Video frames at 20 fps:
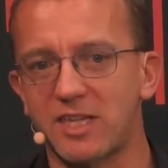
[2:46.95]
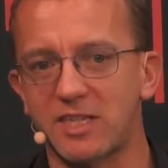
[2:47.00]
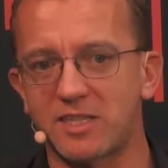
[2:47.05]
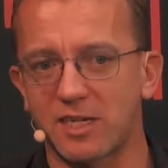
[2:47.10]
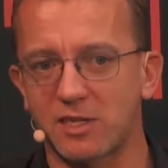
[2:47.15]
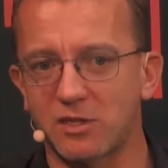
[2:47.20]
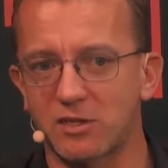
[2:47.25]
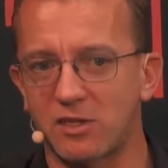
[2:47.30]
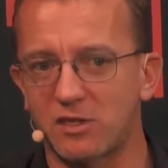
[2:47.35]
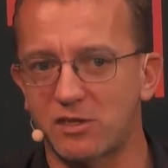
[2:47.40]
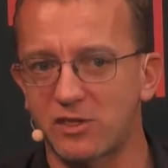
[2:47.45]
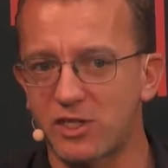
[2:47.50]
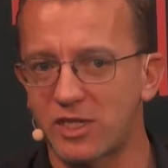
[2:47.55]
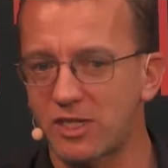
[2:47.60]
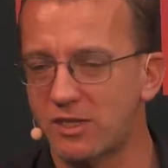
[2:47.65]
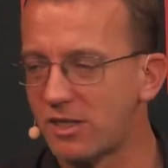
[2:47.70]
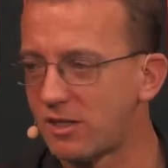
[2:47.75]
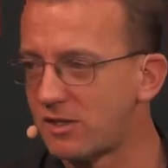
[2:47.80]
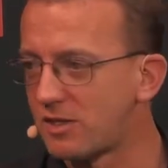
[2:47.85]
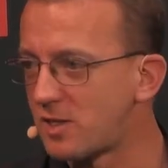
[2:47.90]
technology at
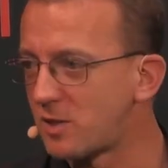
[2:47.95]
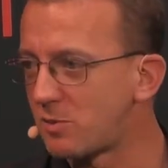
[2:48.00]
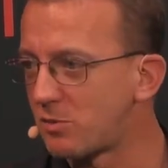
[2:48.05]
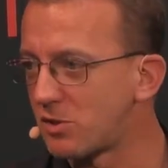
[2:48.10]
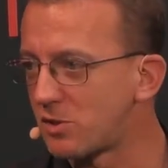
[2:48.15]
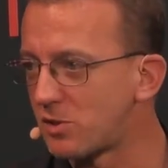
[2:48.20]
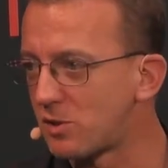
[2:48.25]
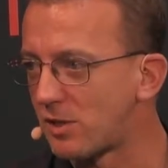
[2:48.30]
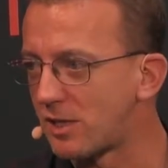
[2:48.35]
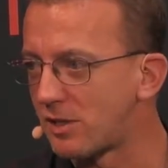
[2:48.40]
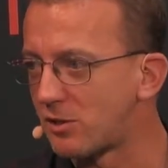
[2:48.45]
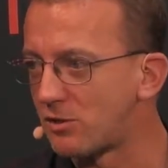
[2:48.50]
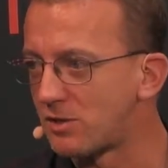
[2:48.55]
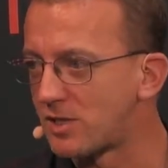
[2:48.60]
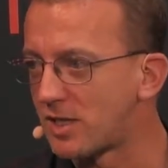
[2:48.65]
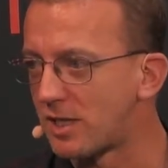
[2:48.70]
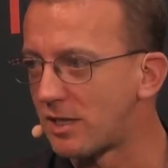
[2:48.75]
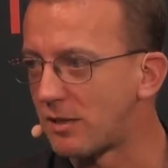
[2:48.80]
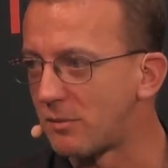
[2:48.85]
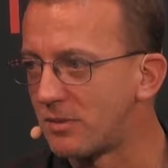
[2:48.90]
their disposal at the
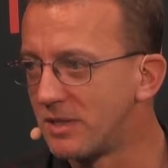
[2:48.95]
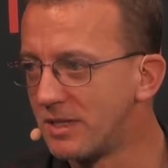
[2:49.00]
time.